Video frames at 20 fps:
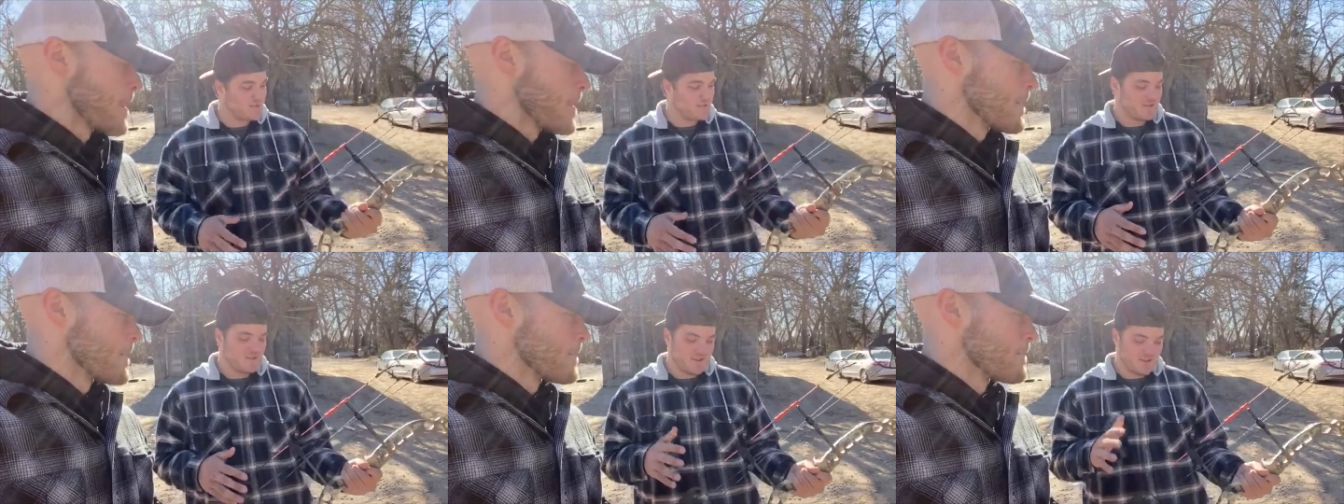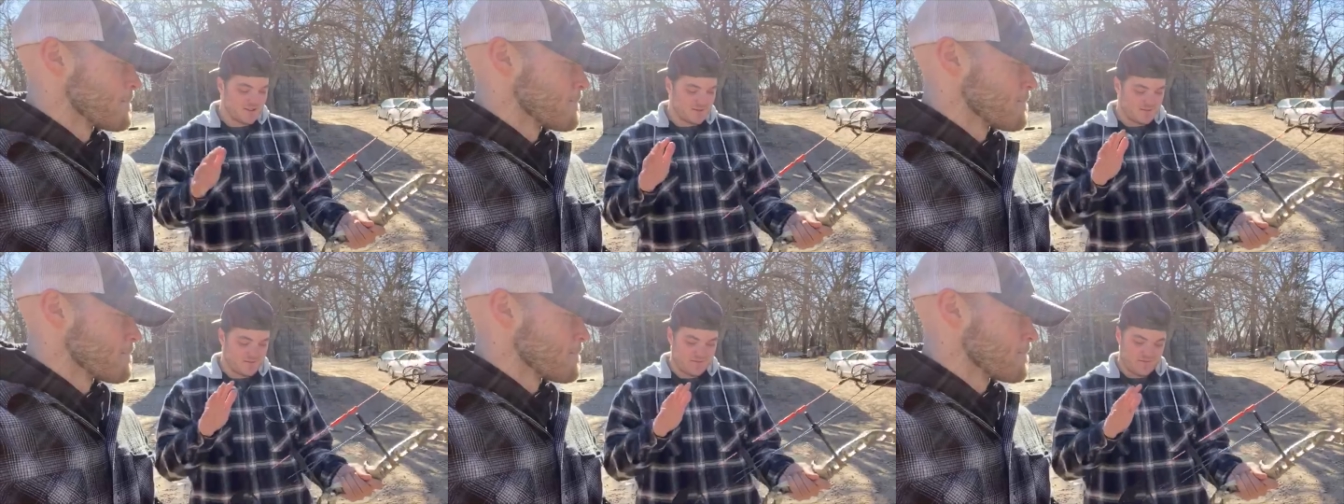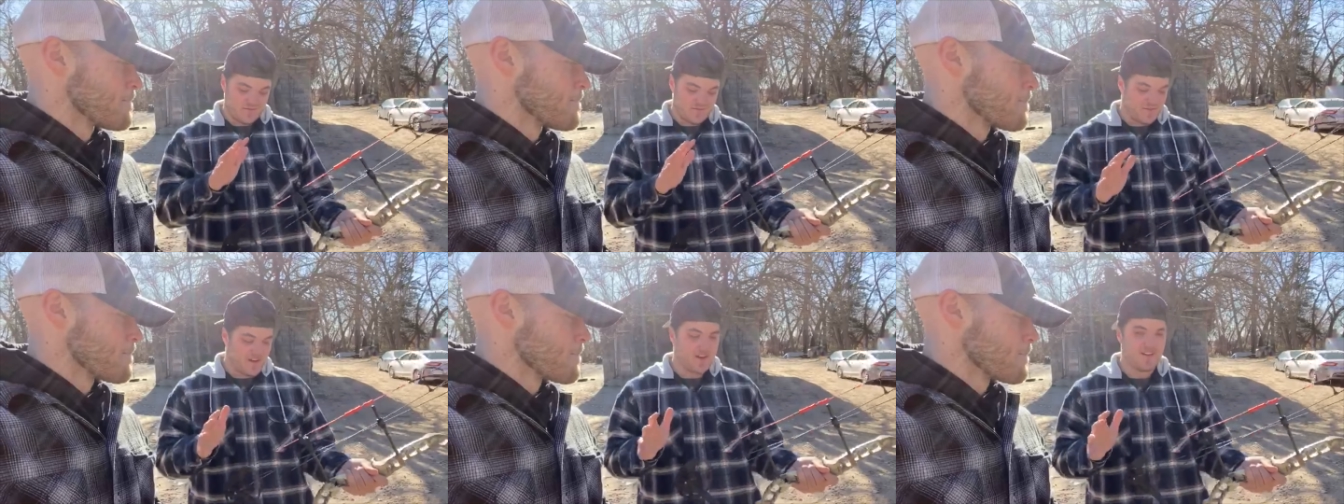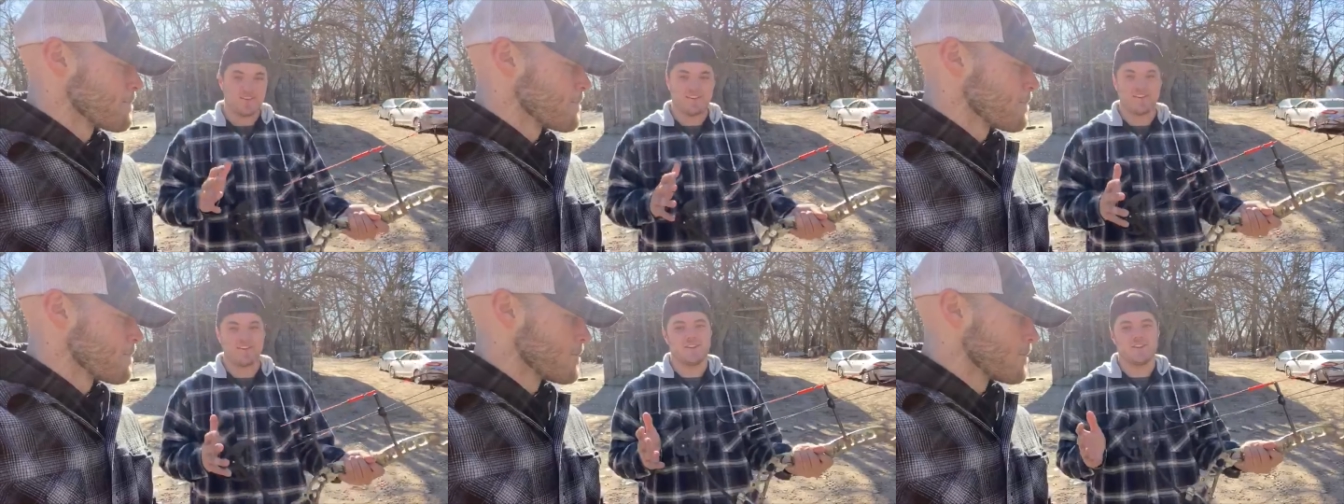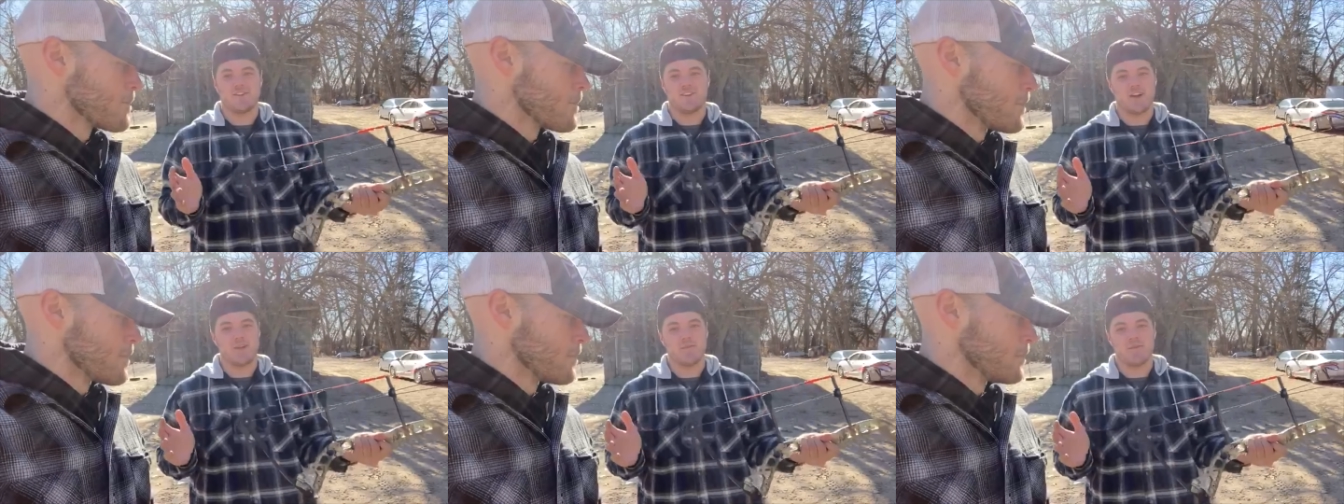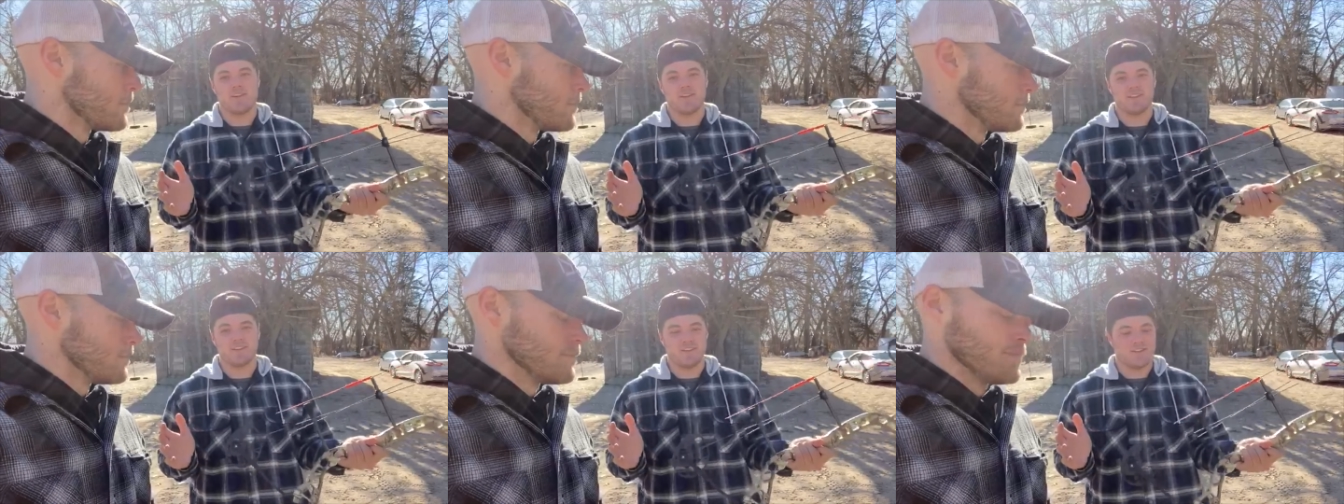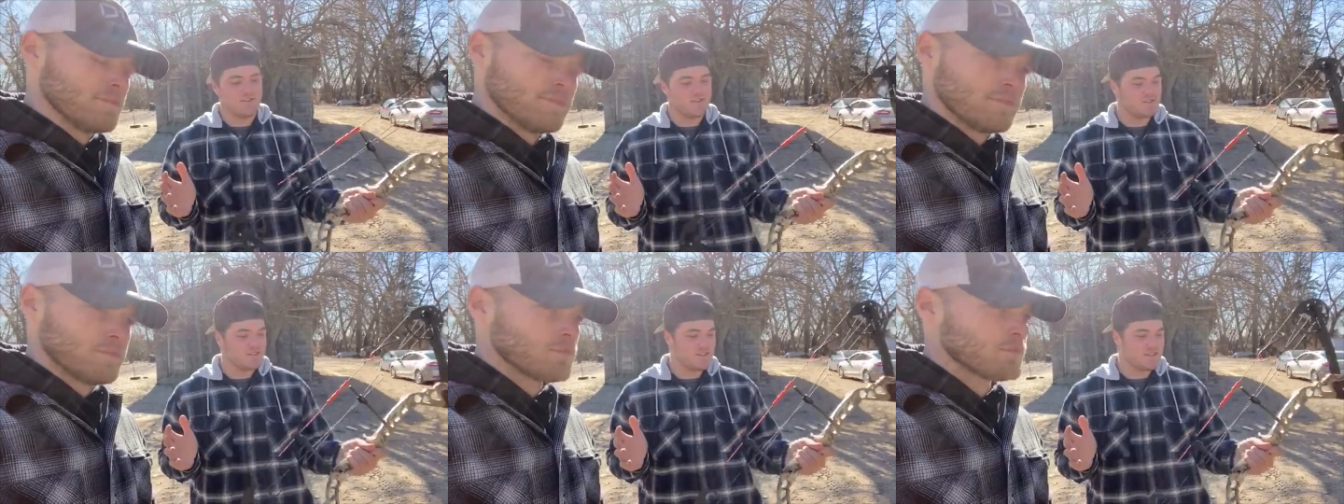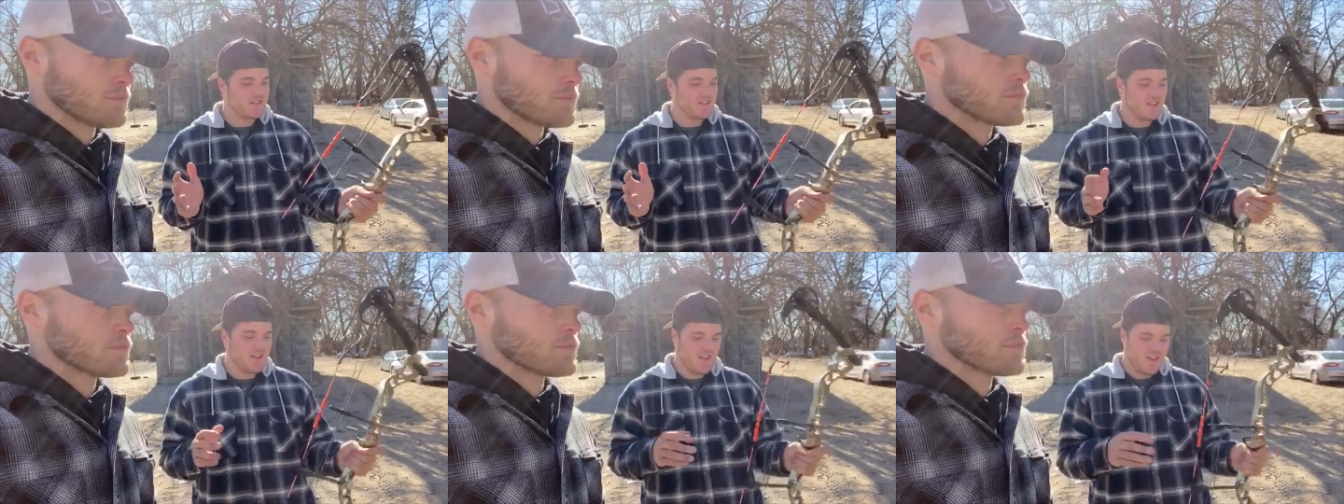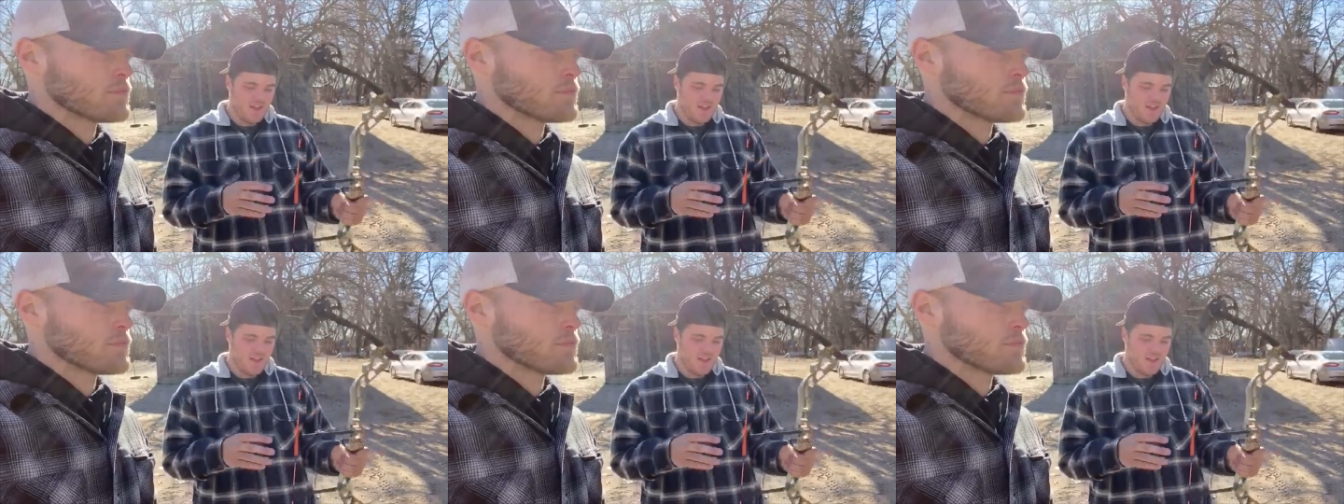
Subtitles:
so it's fairly new. I barely used it.